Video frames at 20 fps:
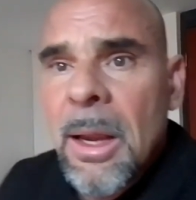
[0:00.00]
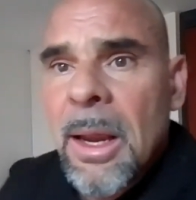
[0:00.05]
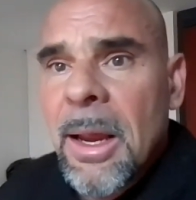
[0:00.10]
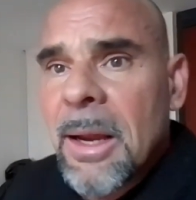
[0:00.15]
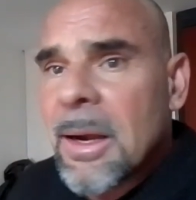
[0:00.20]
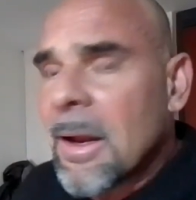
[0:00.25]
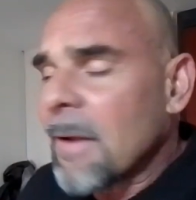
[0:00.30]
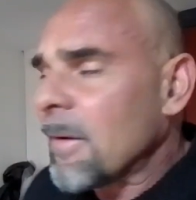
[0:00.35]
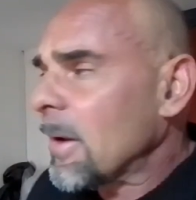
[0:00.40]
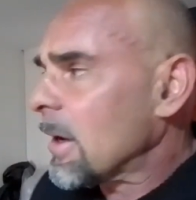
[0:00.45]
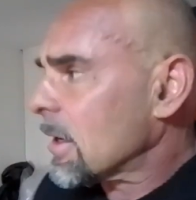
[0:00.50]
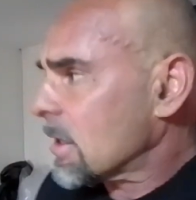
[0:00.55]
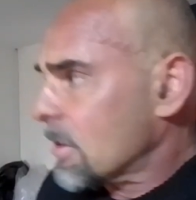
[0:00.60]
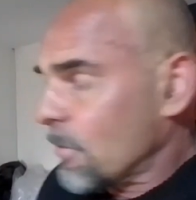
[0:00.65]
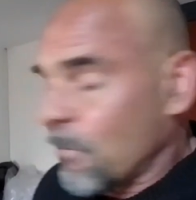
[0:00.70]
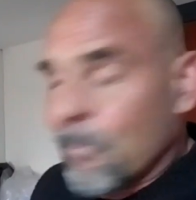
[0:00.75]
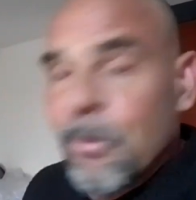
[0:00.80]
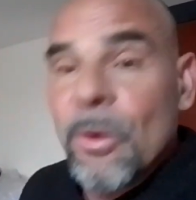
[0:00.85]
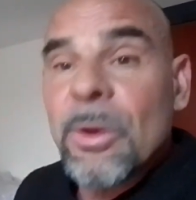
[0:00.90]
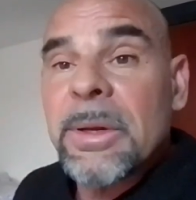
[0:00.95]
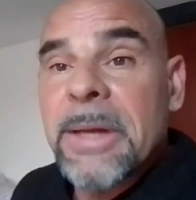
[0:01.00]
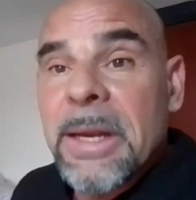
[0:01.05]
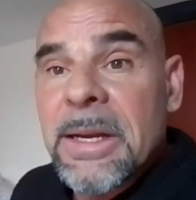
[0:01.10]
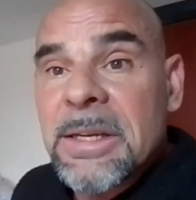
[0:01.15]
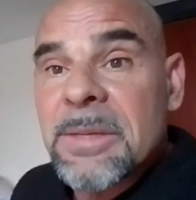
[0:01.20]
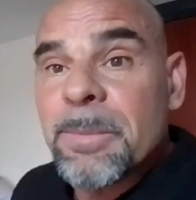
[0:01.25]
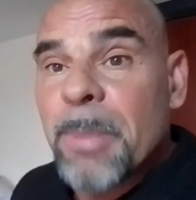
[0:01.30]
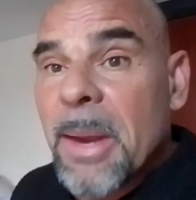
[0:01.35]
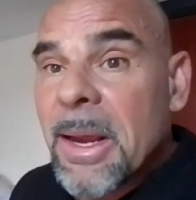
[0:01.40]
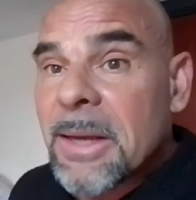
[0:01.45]
And I fully
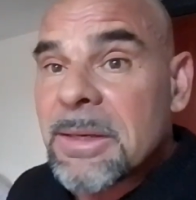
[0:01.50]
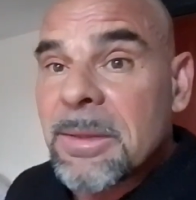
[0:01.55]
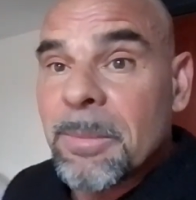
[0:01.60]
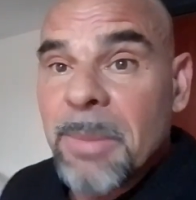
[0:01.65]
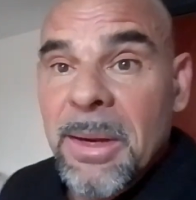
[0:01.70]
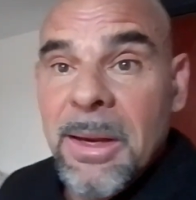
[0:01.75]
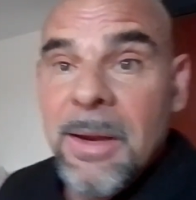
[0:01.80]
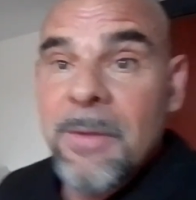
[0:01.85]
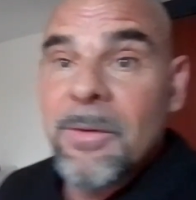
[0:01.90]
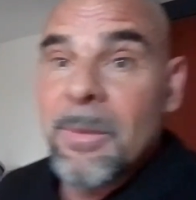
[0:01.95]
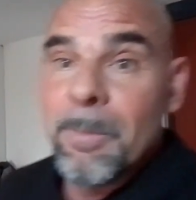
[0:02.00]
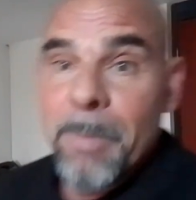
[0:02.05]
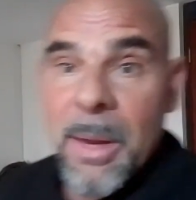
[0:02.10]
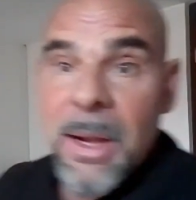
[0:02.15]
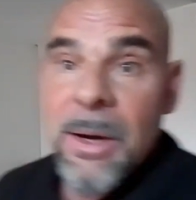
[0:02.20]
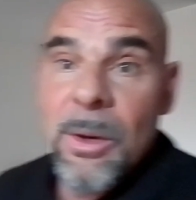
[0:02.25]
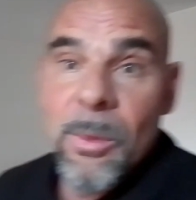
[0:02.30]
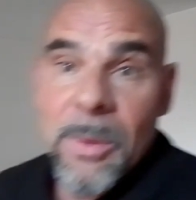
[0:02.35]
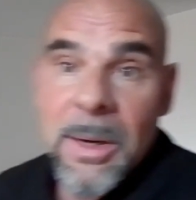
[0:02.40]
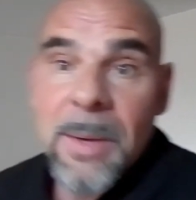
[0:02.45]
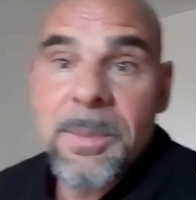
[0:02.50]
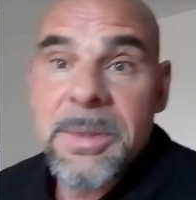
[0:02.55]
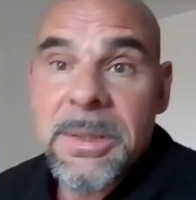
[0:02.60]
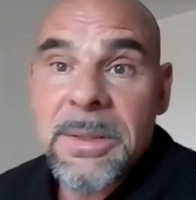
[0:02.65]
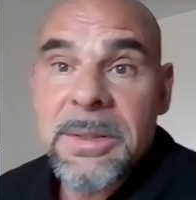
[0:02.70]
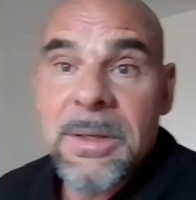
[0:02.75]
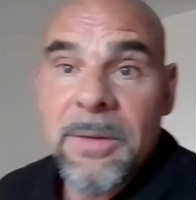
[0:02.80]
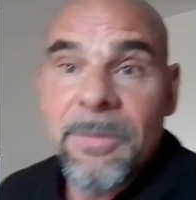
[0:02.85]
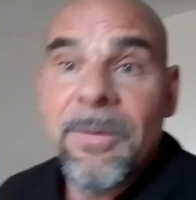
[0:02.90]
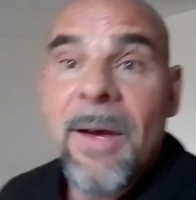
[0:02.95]
expect to be even better when I'm
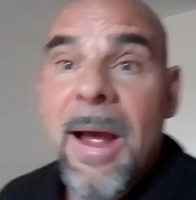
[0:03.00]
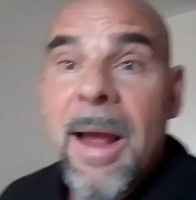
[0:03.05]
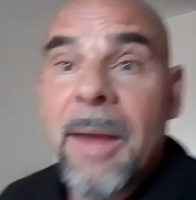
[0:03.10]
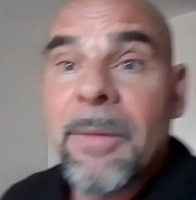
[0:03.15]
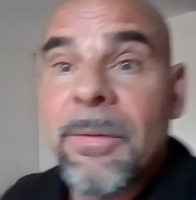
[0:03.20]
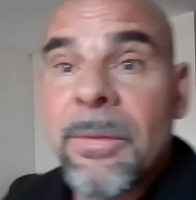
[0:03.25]
65.